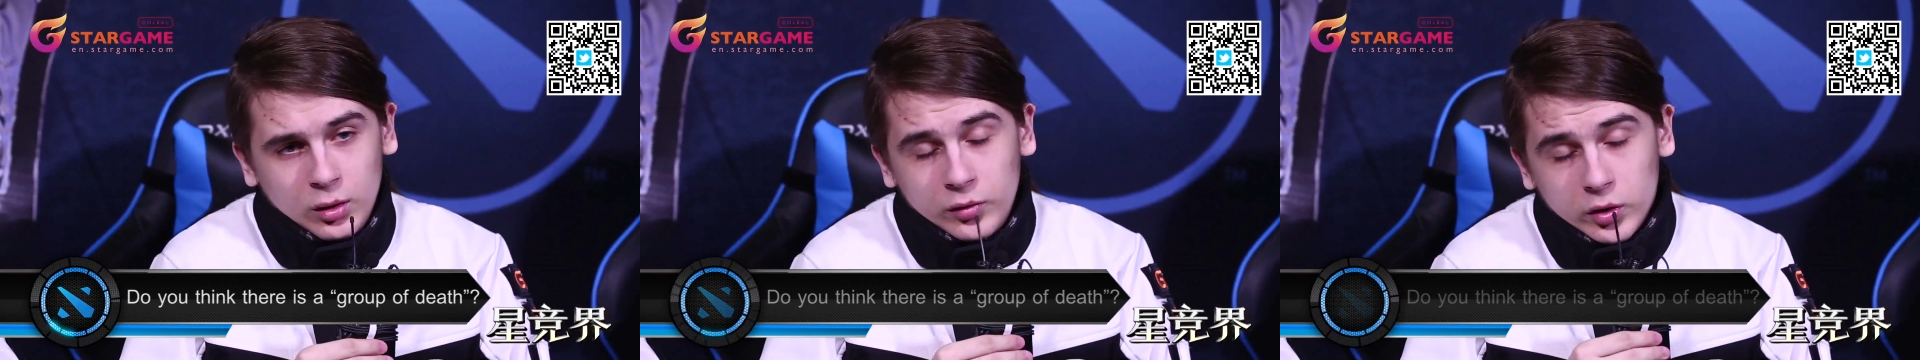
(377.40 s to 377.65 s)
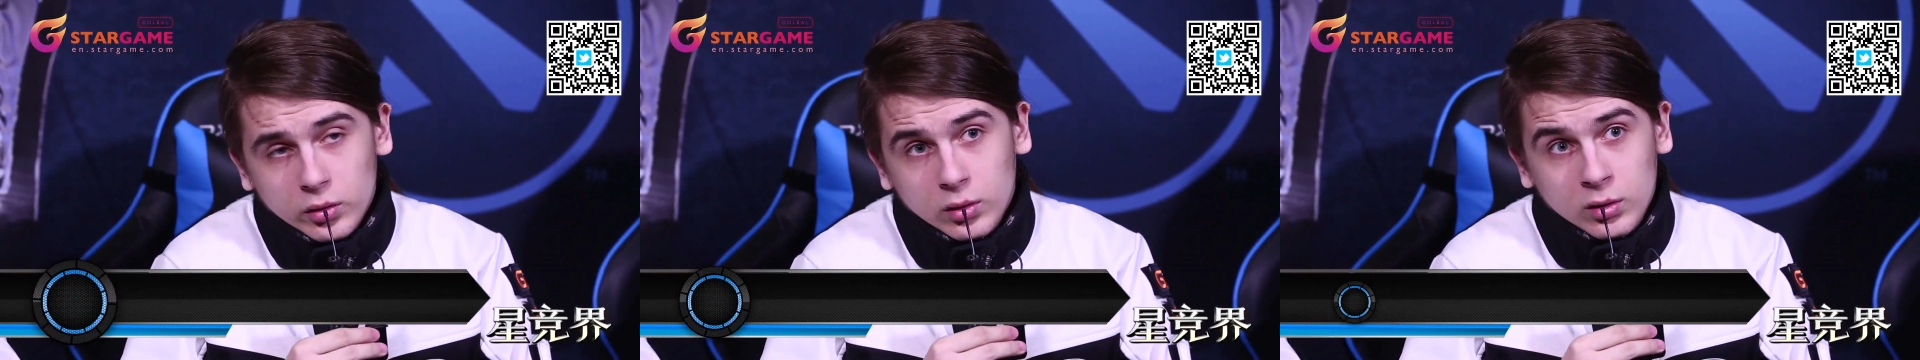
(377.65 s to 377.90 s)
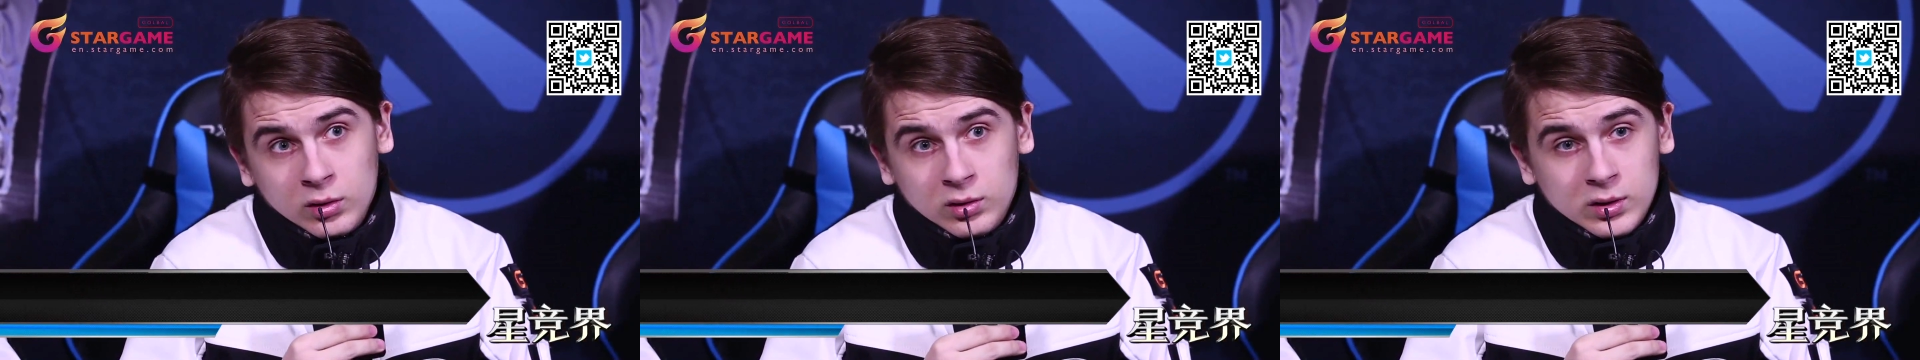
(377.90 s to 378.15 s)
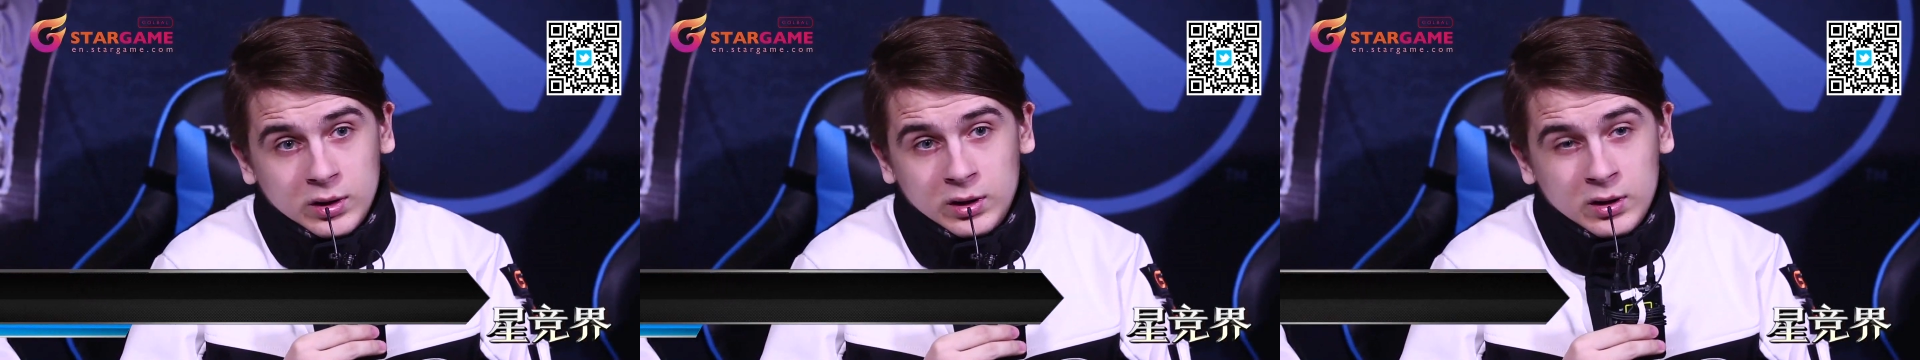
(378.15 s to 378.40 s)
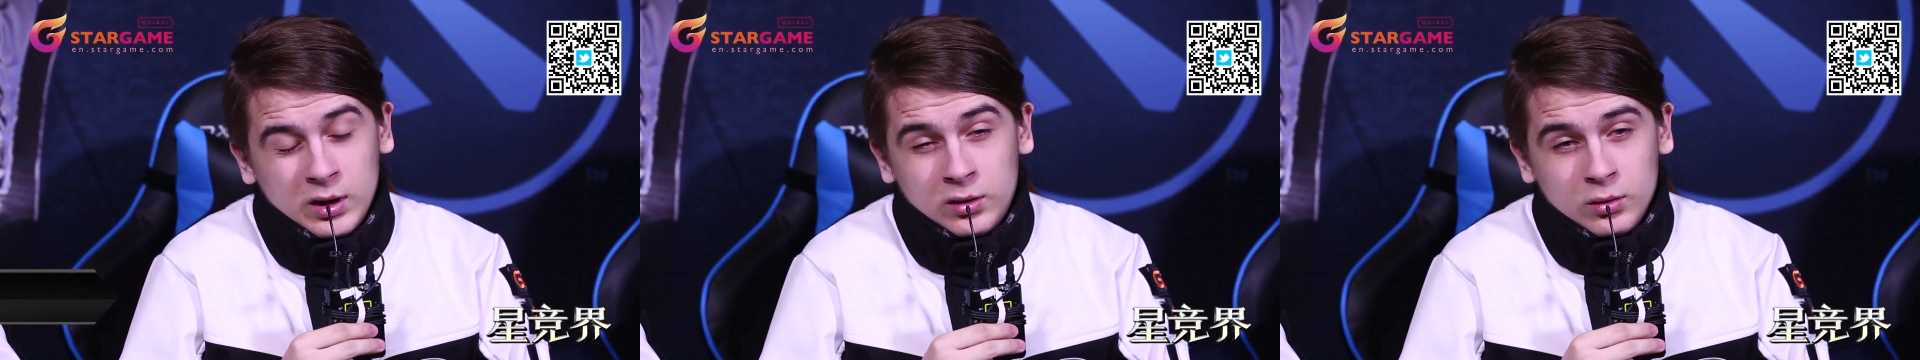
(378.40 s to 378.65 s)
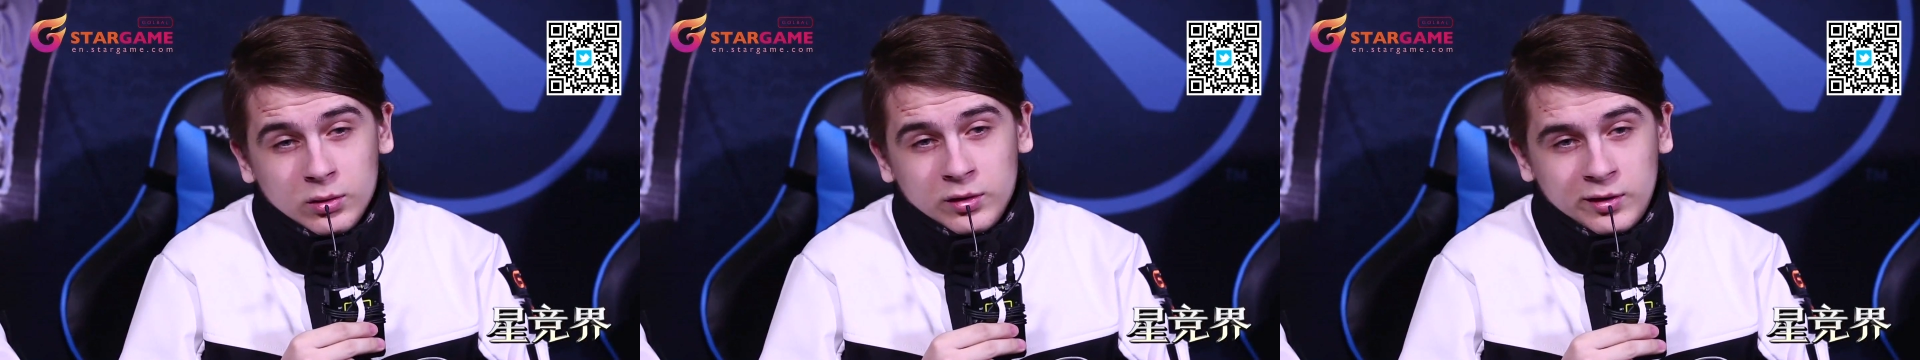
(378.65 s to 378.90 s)
overall like I
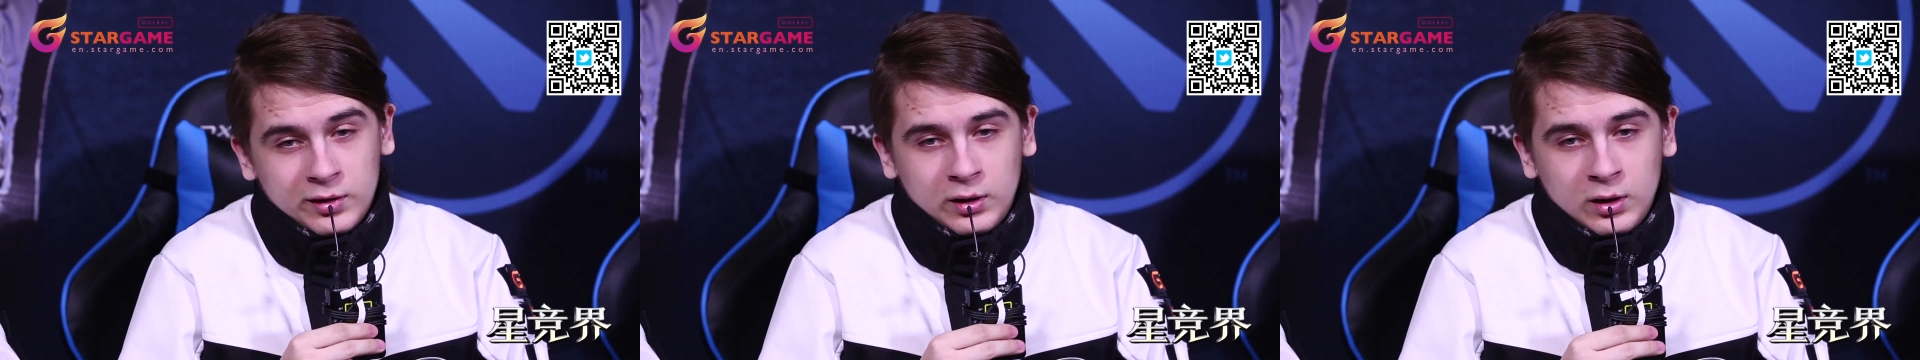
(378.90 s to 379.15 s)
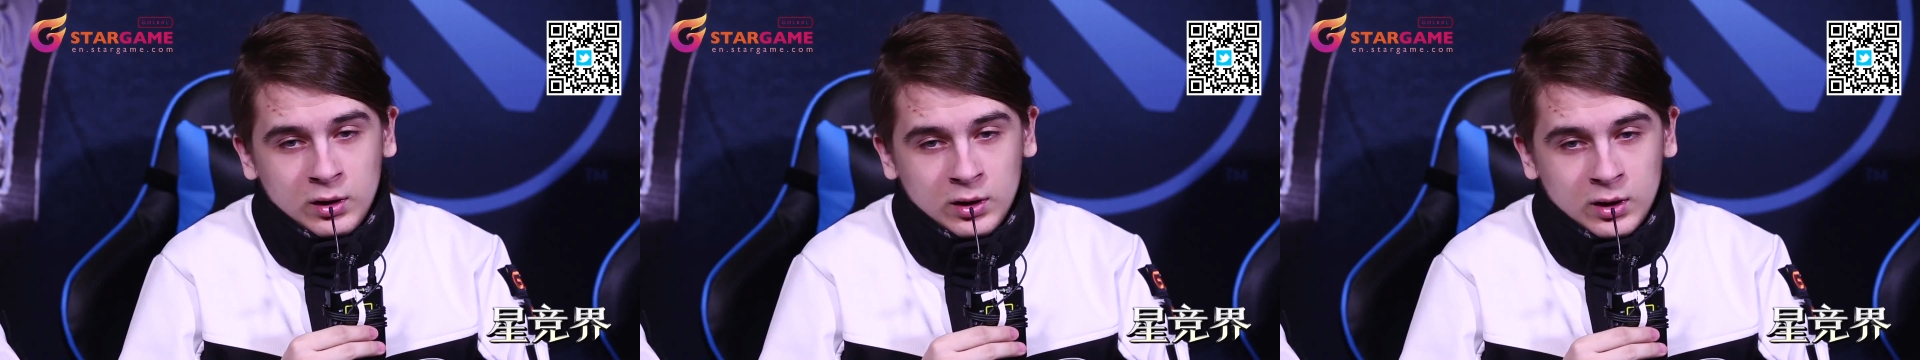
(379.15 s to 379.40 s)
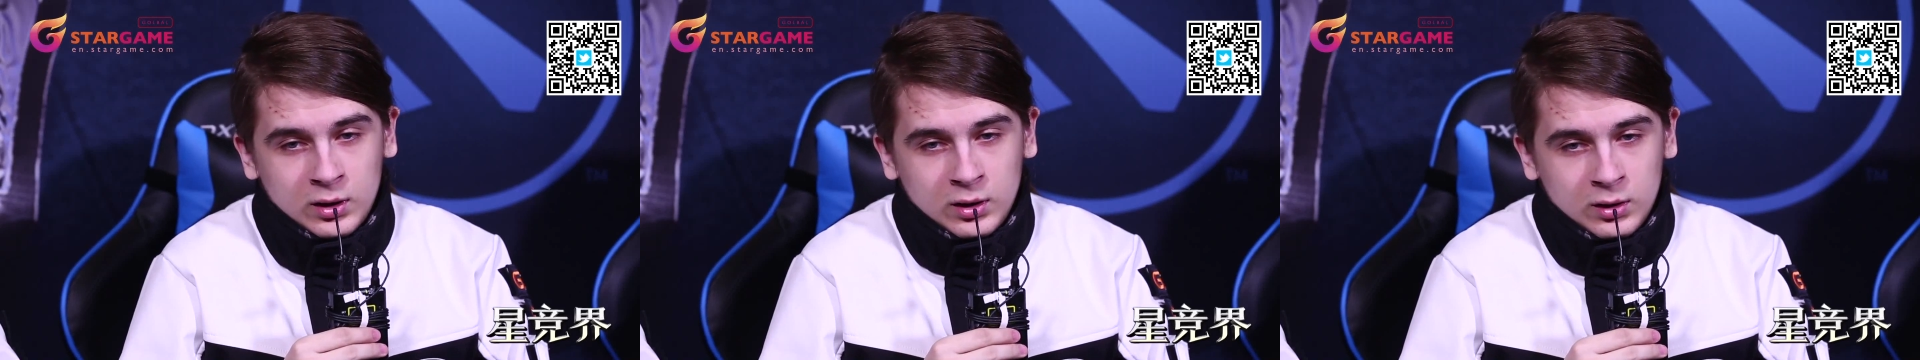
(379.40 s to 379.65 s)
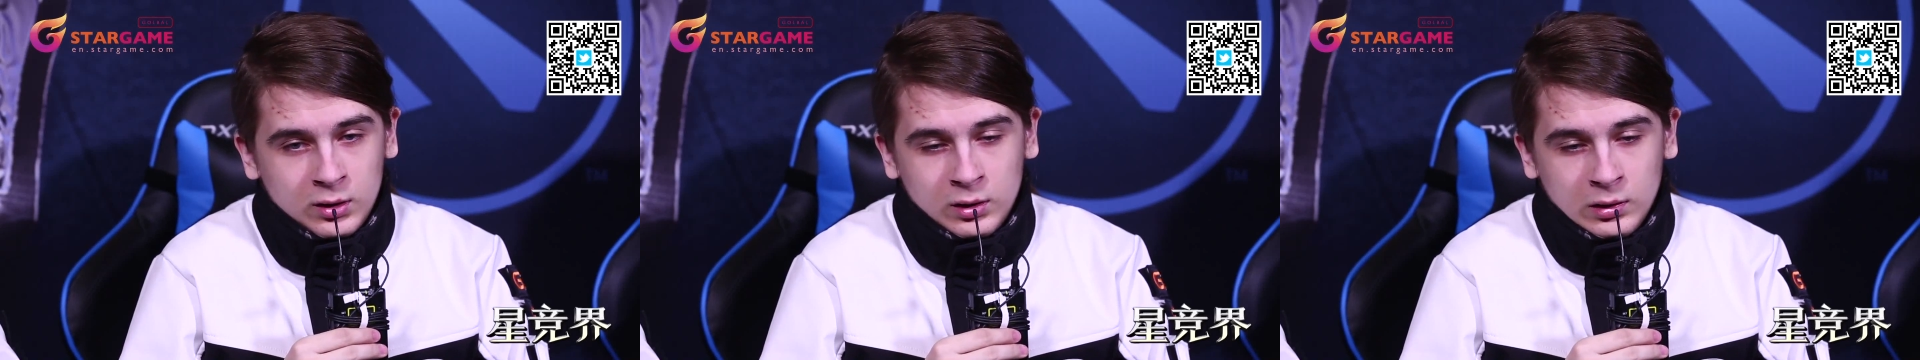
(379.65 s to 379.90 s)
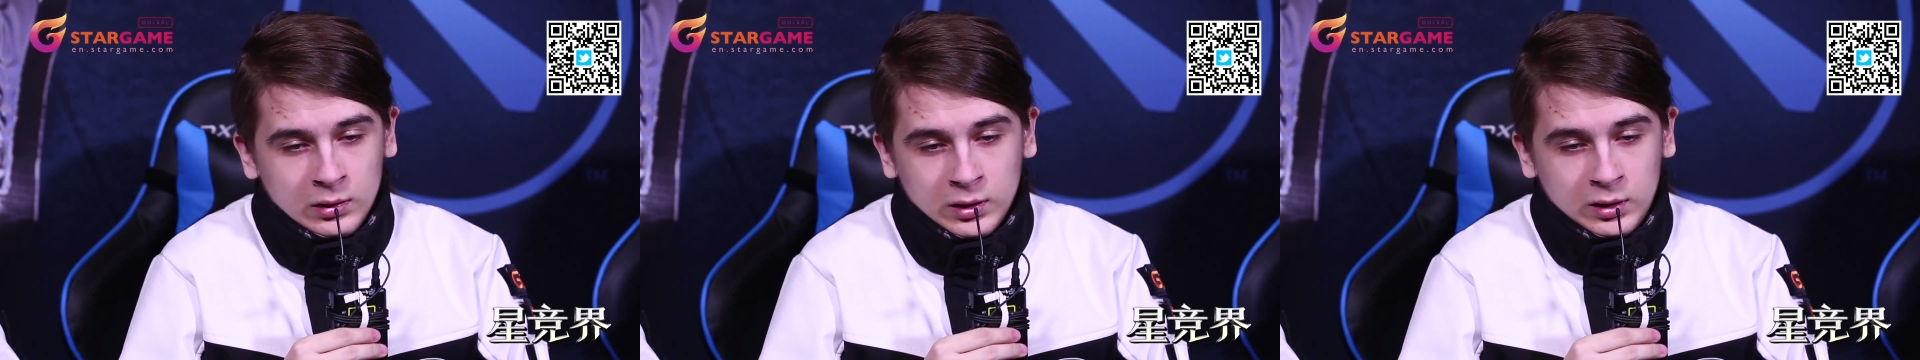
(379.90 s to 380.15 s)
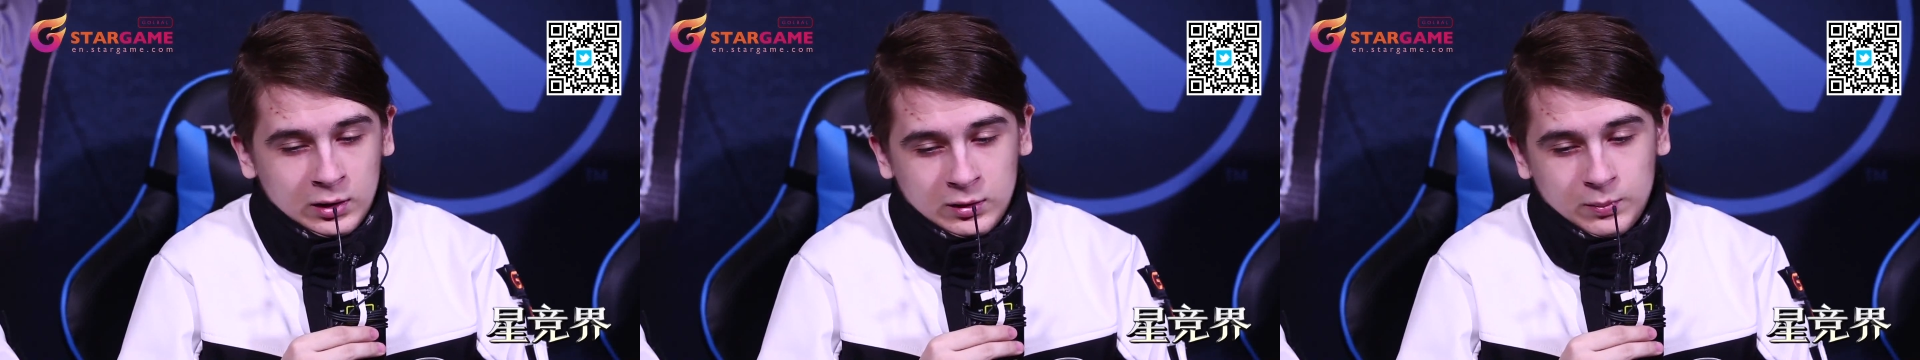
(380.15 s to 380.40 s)
don't see any
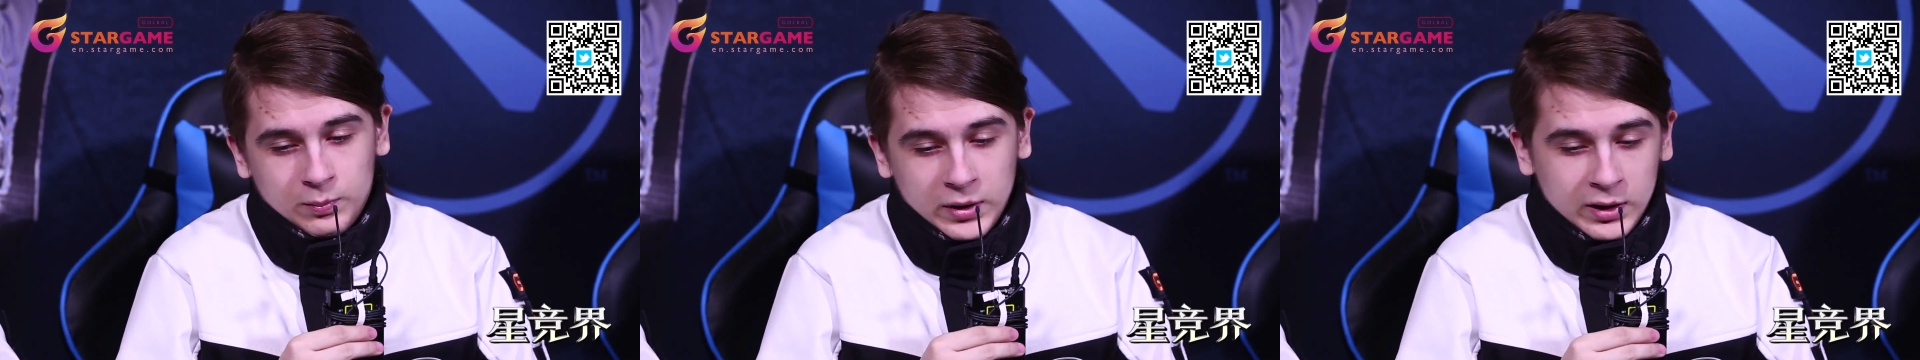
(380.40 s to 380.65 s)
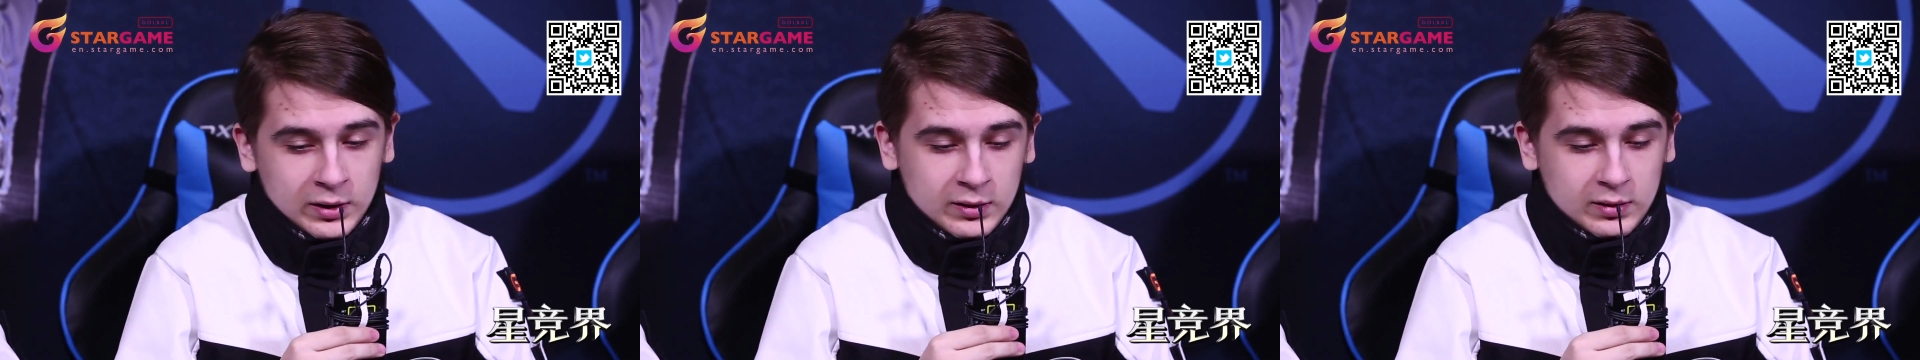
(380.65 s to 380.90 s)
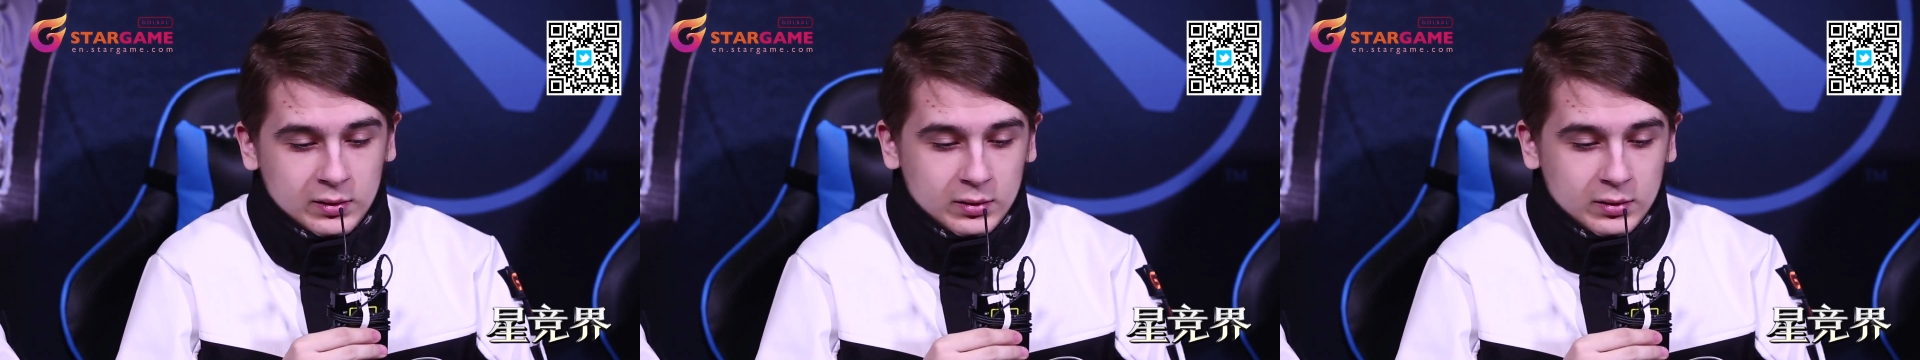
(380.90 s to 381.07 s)
like bad